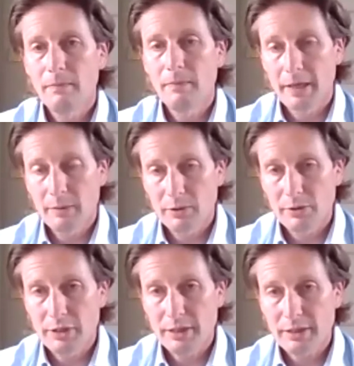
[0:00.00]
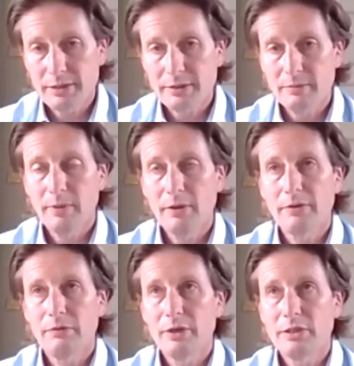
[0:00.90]
mining projects, both
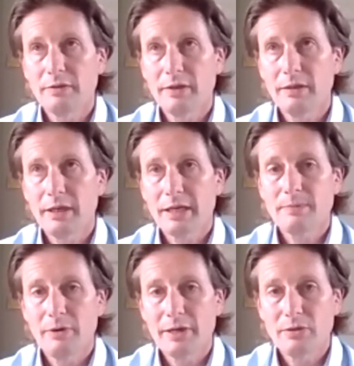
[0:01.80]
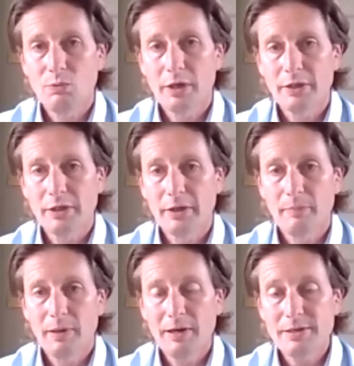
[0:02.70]
of which have had exploration work done in
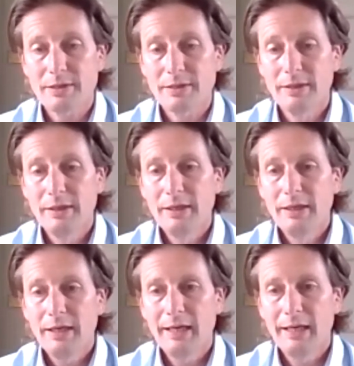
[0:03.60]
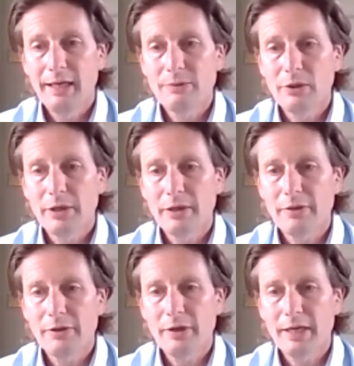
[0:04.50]
the past. And we're looking at a
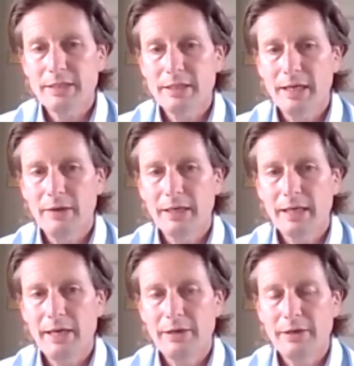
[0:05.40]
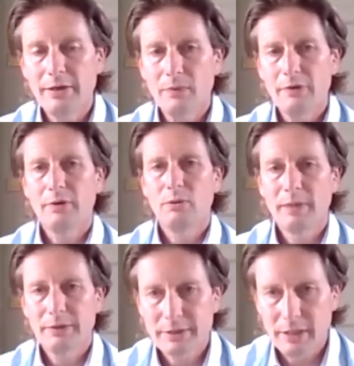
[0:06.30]
third asset now in Kenya. Hopefully we'll be
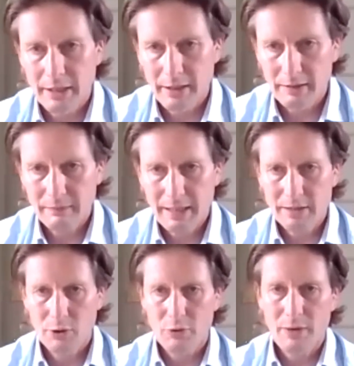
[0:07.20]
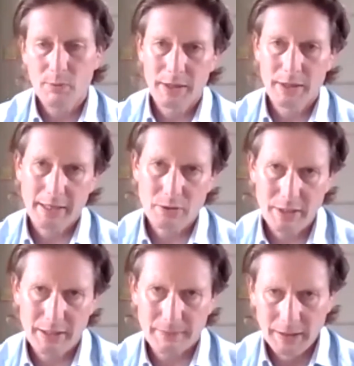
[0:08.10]
able to sign a heads of agreement with next week.
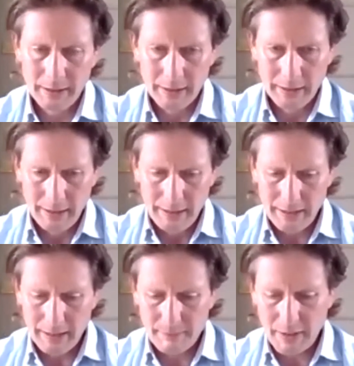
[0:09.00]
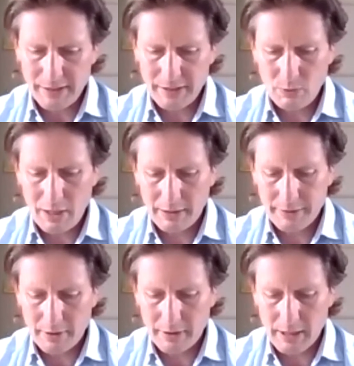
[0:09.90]
And this is where
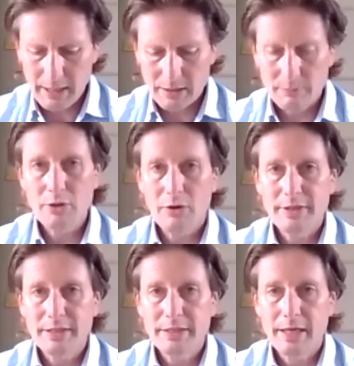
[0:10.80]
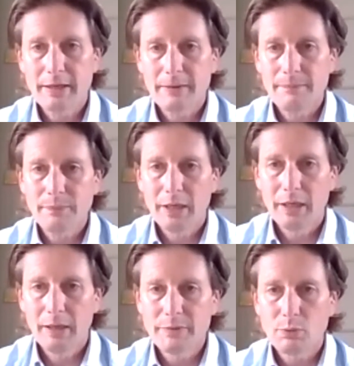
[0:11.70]
Altona takes a majority stake.
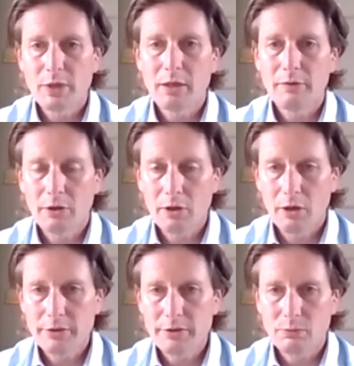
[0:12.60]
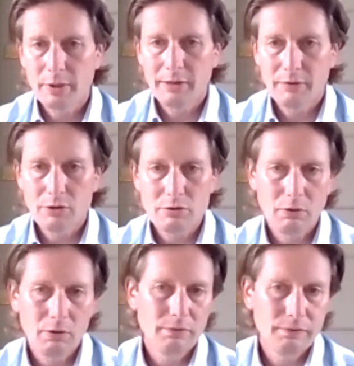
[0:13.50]
So we cover the costs, we have
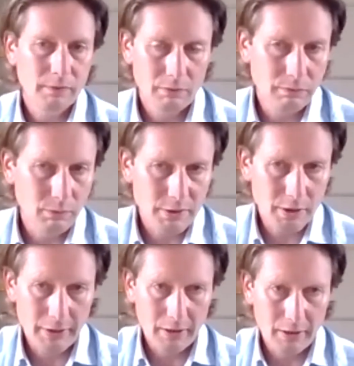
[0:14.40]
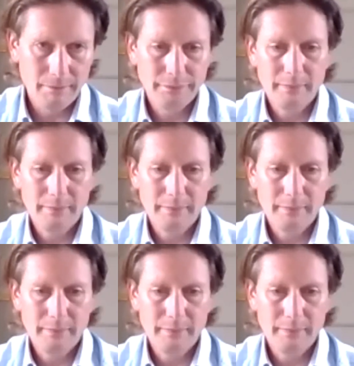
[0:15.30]
control of what's going on.